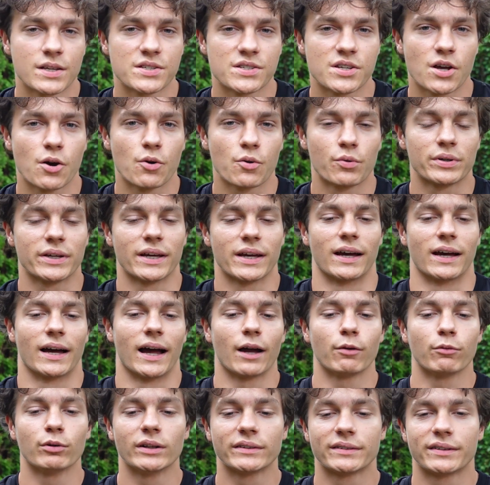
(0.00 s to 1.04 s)
So yeah,
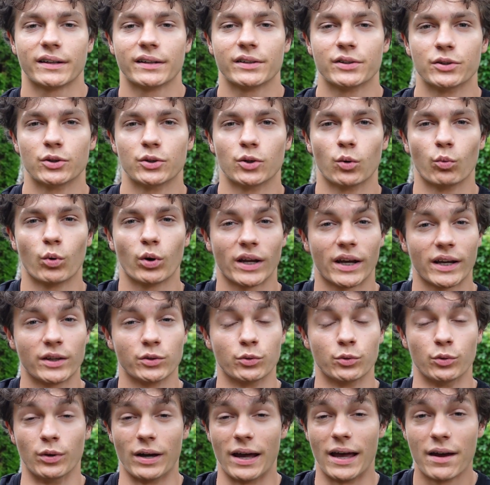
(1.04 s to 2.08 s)
I will tell you what I
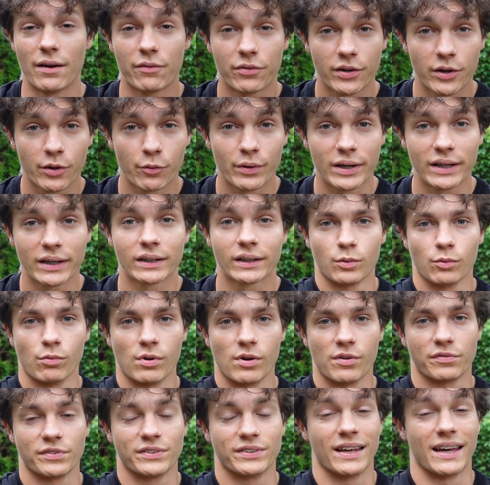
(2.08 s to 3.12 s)
do every week
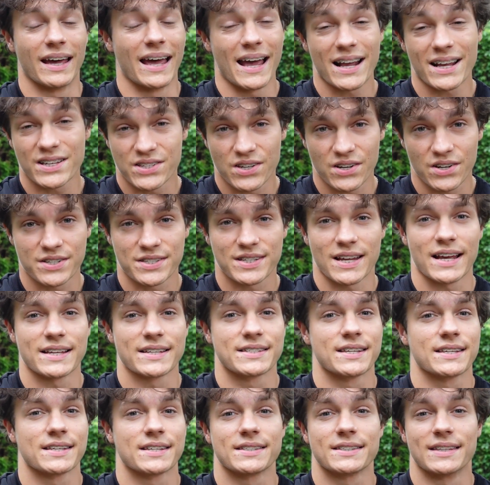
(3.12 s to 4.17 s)
with the
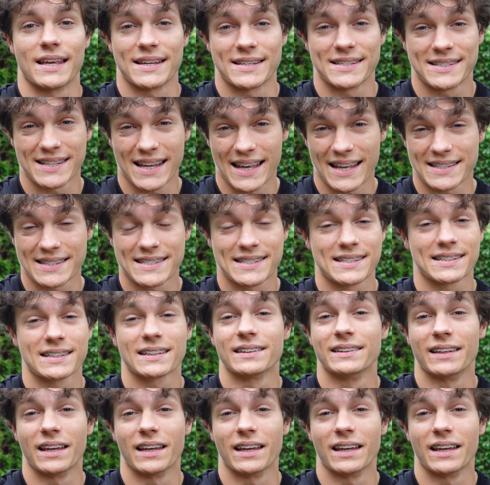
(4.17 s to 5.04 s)
exercises, the sets,